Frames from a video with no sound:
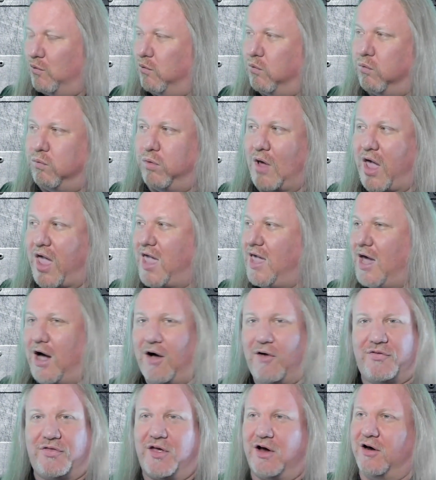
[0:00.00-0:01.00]
way
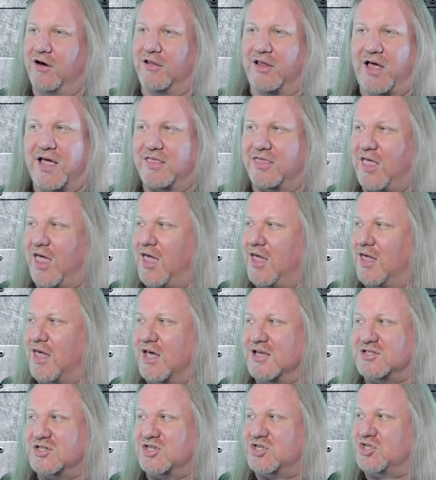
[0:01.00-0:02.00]
out there. Like they
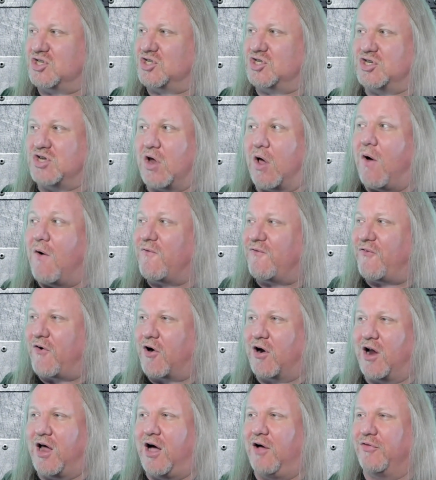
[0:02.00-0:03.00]
get so
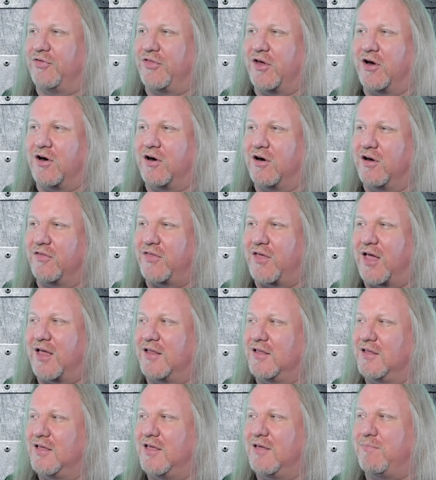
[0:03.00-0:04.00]
far out there that
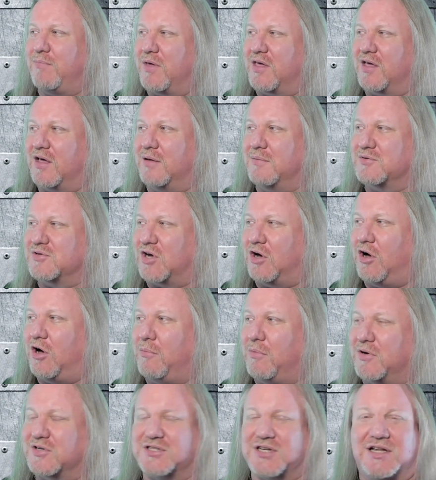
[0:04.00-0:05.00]
it becomes
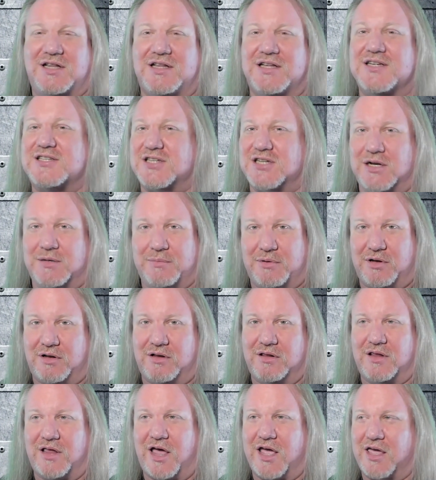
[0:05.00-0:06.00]
almost unlistenable.
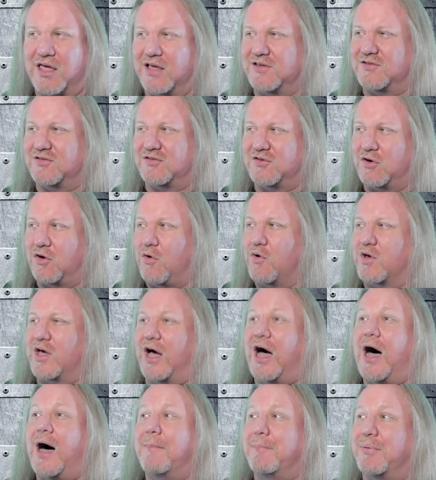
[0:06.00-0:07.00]
Like it's so
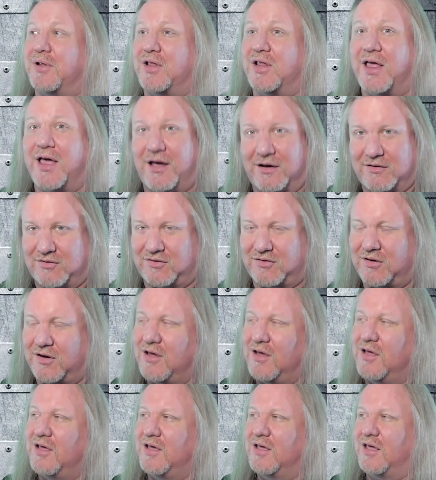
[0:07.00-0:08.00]
complex
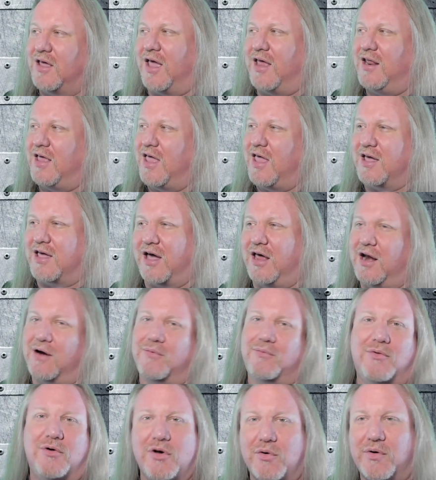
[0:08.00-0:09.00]
and it kind
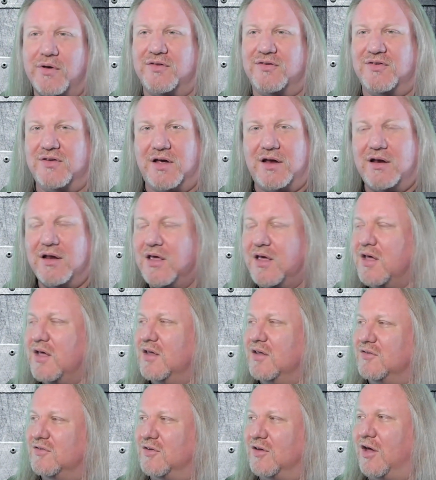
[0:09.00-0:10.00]
of ruins it.
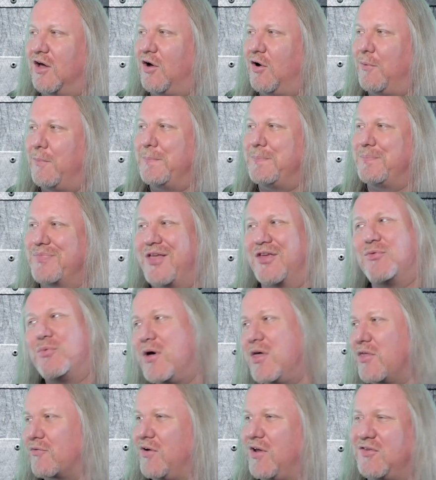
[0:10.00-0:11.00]
So that's
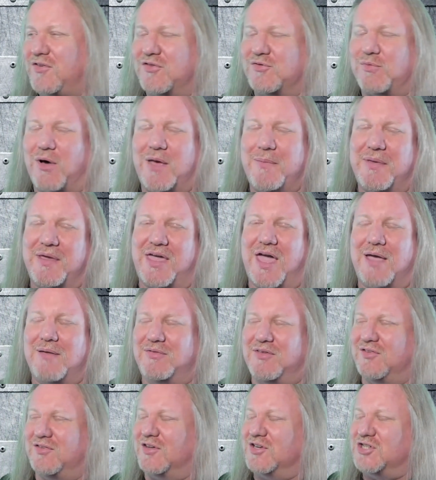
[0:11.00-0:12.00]
one of the reasons why I became
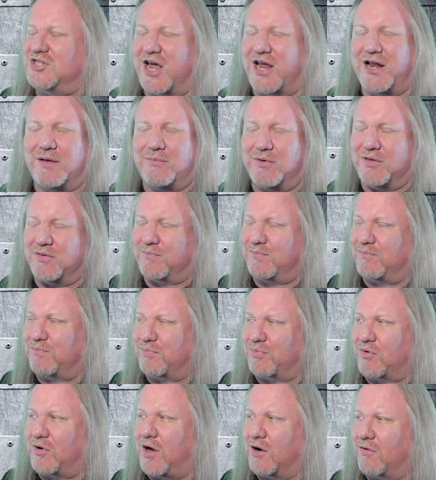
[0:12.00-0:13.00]
disenchanted with
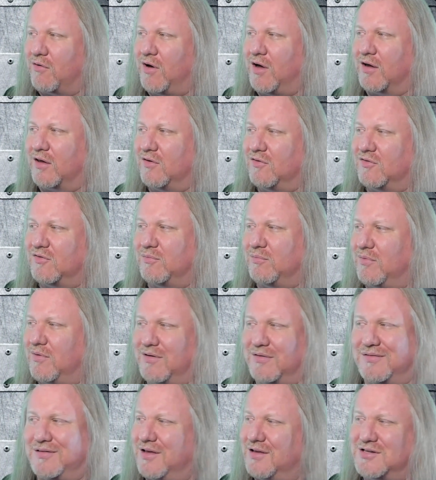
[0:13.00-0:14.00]
prog rock is
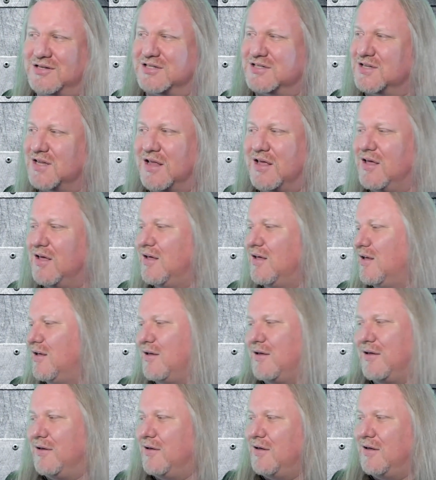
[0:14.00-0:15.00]
it just
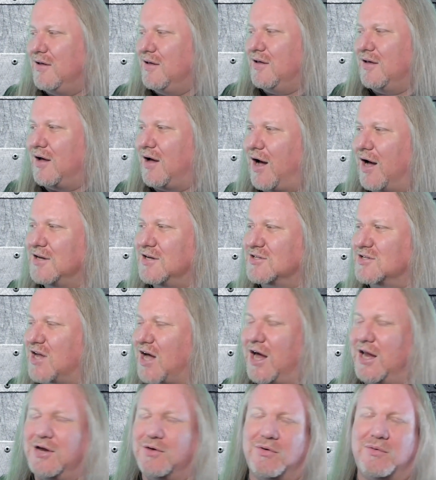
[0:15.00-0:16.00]
I just
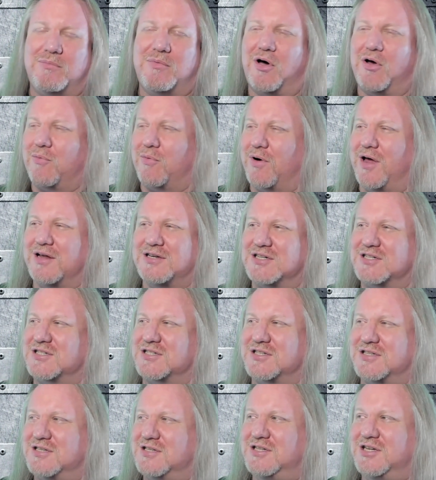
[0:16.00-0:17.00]
got into a mode where I just
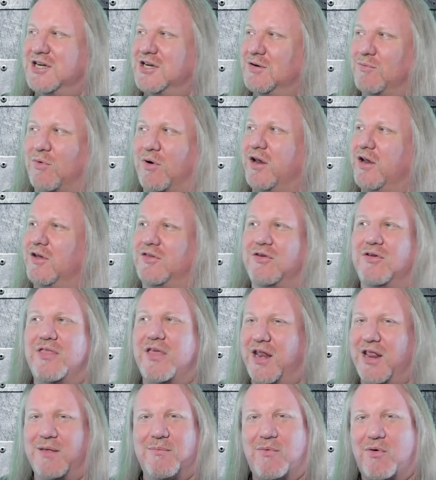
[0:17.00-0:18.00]
didn't want to do that
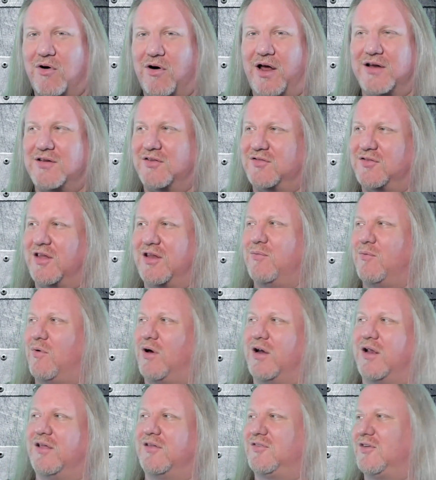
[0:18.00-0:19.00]
anymore. I just didn't
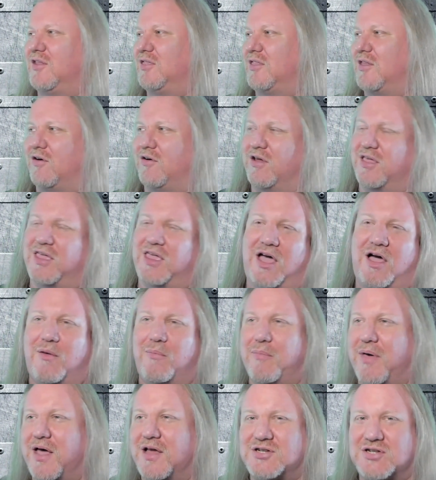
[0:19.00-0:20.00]
want to sit there and count
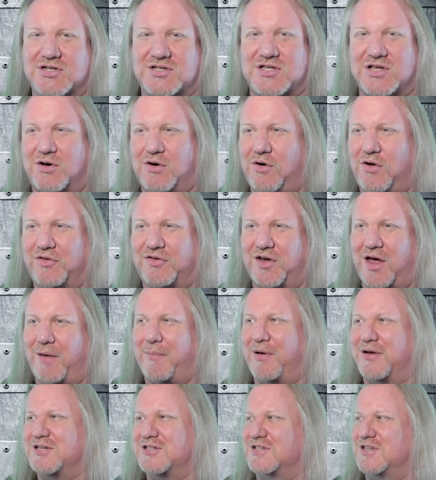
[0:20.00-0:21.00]
measures the whole
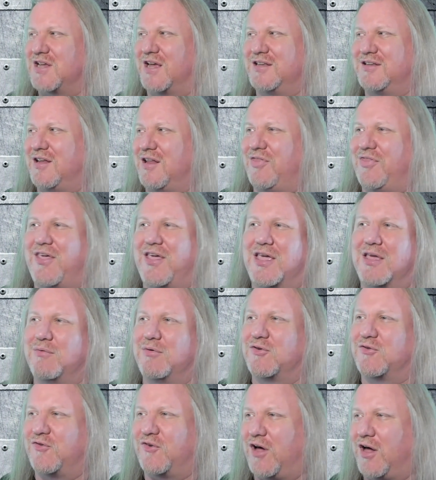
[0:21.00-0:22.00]
time. I just I didn't think it
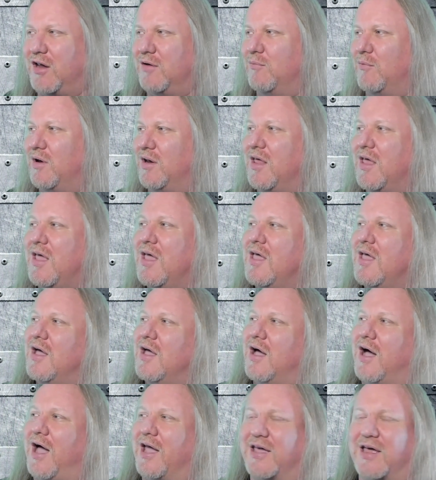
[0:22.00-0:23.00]
was fun when
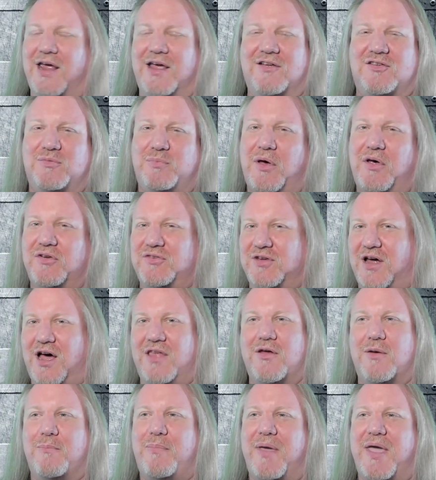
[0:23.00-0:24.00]
I got exposed to
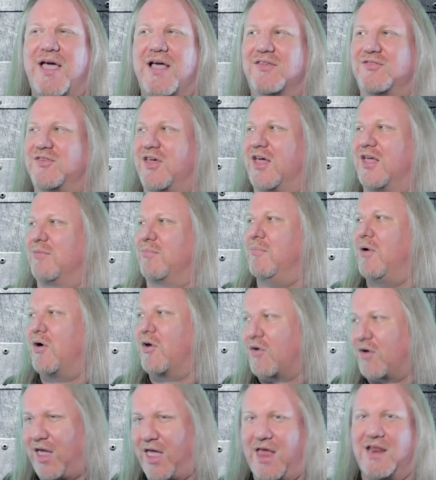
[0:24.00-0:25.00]
other bands like
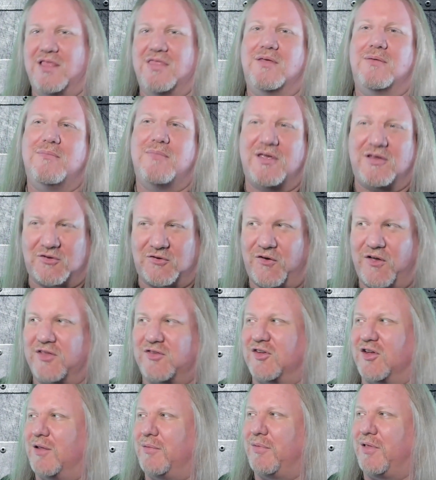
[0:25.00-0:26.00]
Motorhead and the
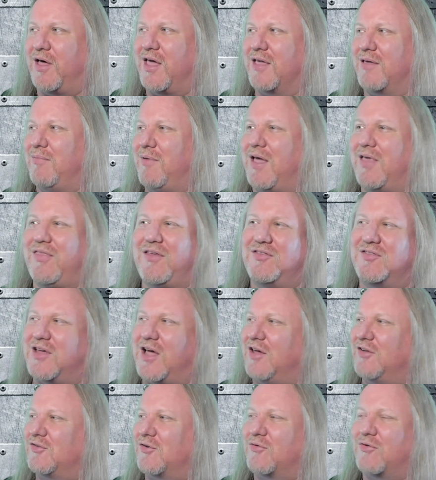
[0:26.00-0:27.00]
Misfits and I'm like, man, these
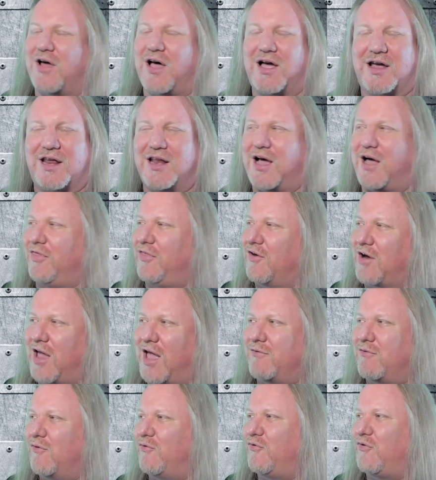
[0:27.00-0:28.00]
guys are rocking out and they're
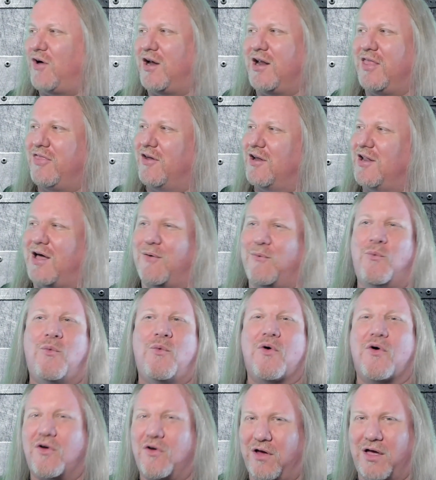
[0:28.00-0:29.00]
having fun and they're not
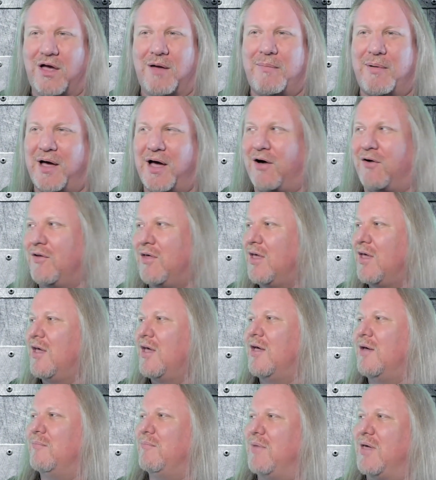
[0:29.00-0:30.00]
worrying about
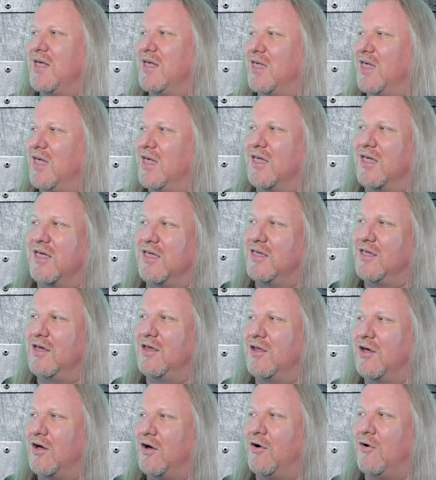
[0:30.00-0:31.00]
making, you
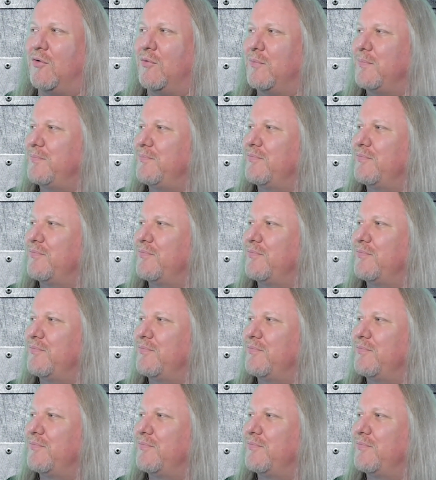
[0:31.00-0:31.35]
know,